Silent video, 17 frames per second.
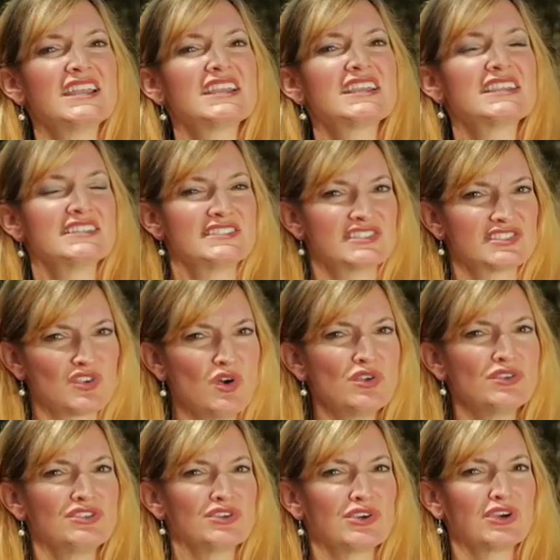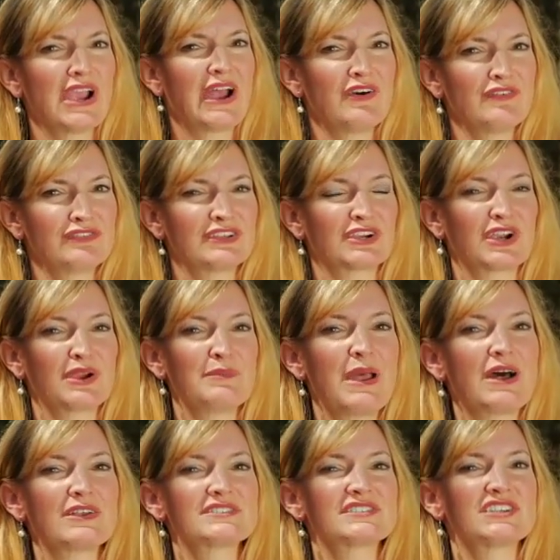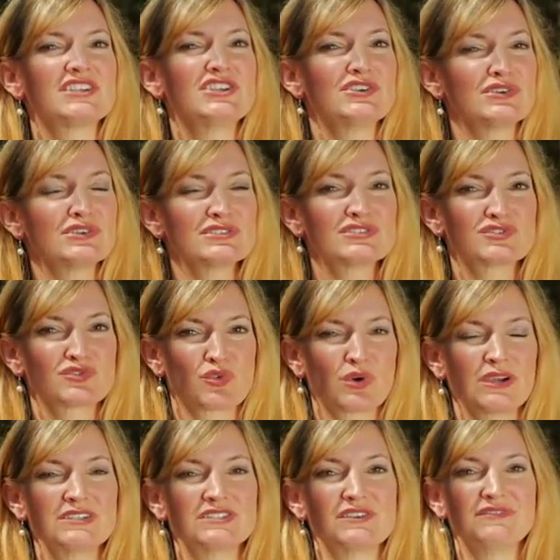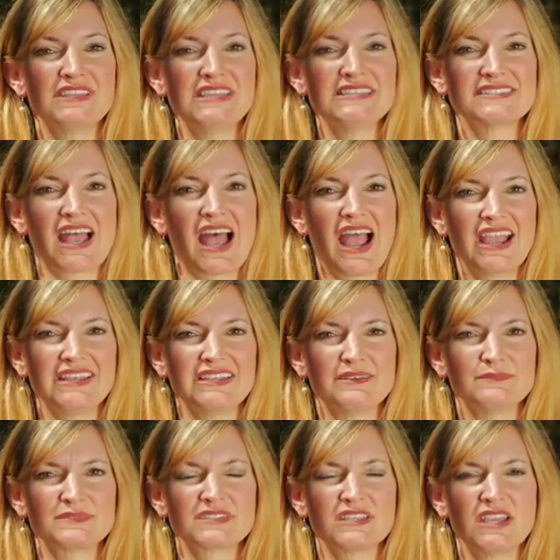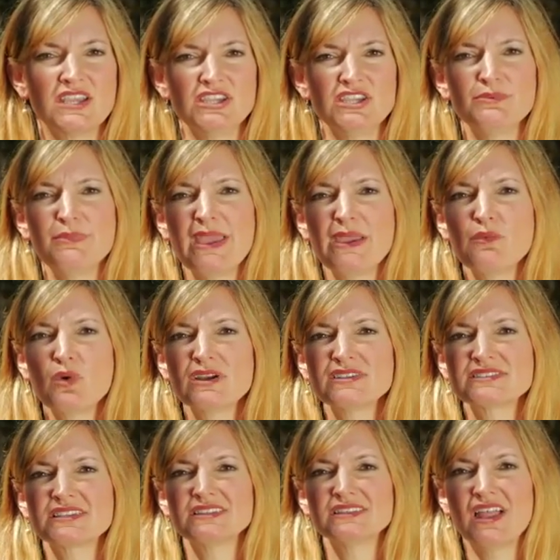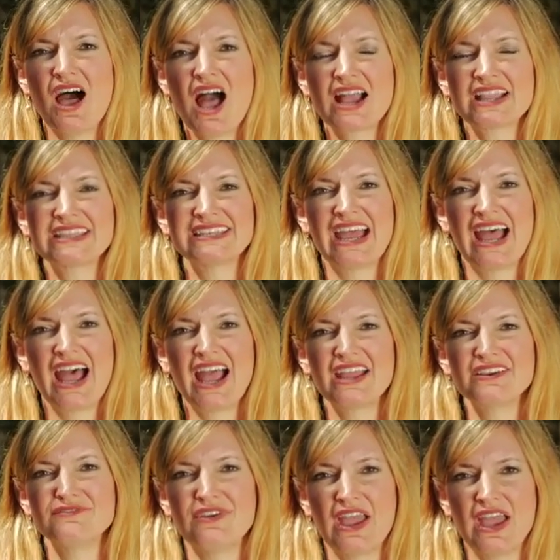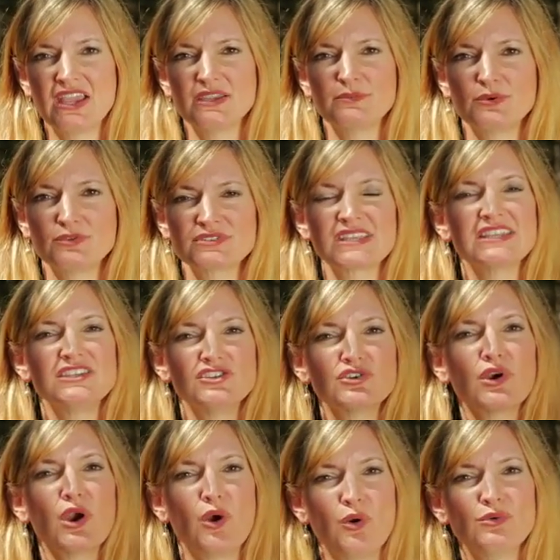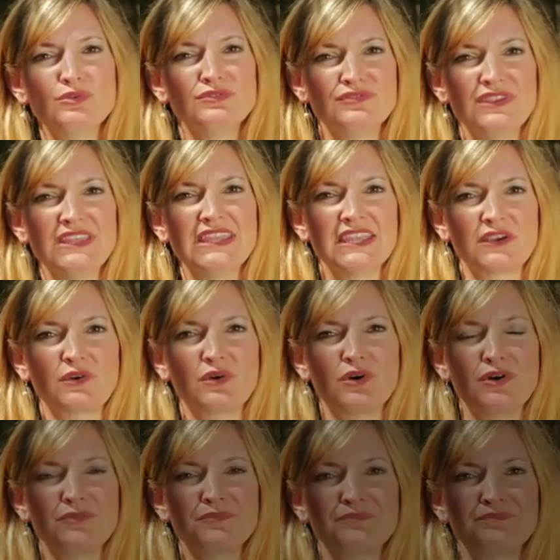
Consult your outfitter about secure storage of these items. You may want to lock and hide valuables in your own vehicle.